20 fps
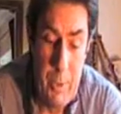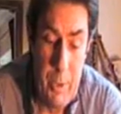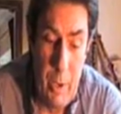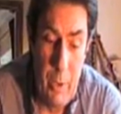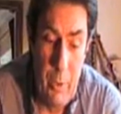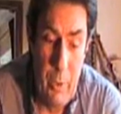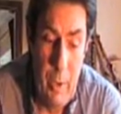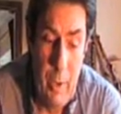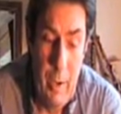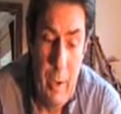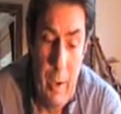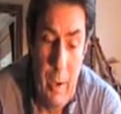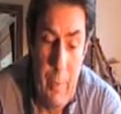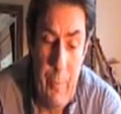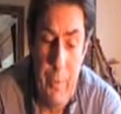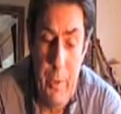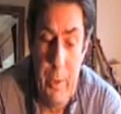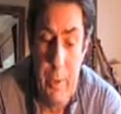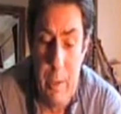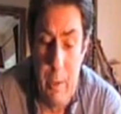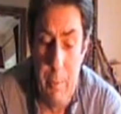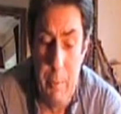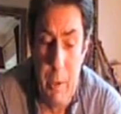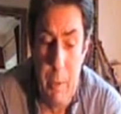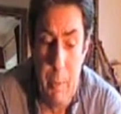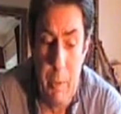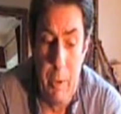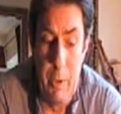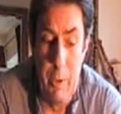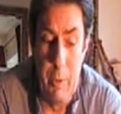So having
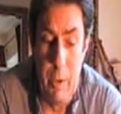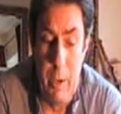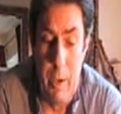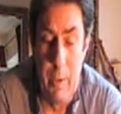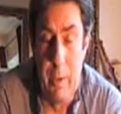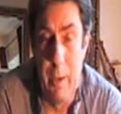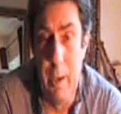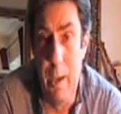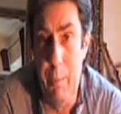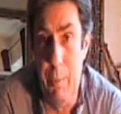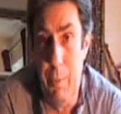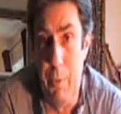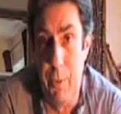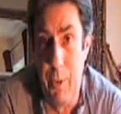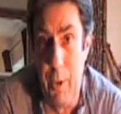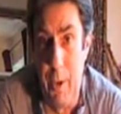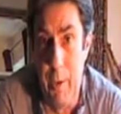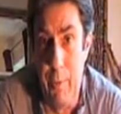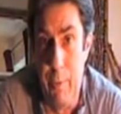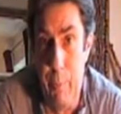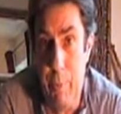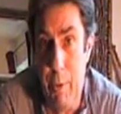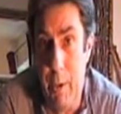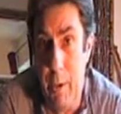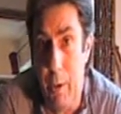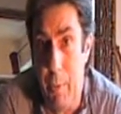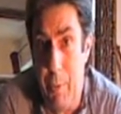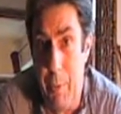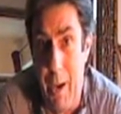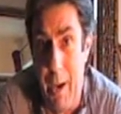somebody with you now to keep you safe and
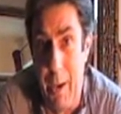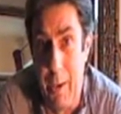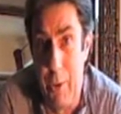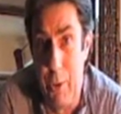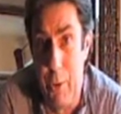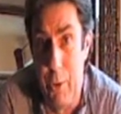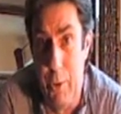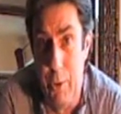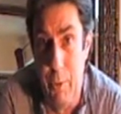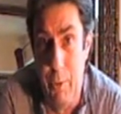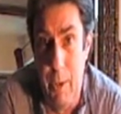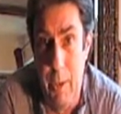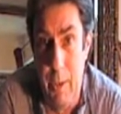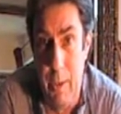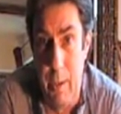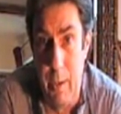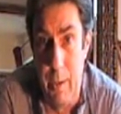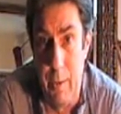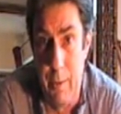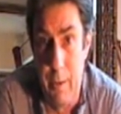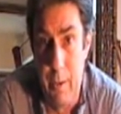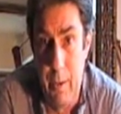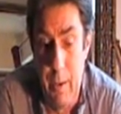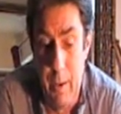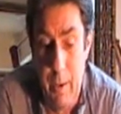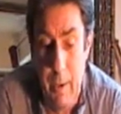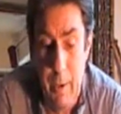bring you back should you need it.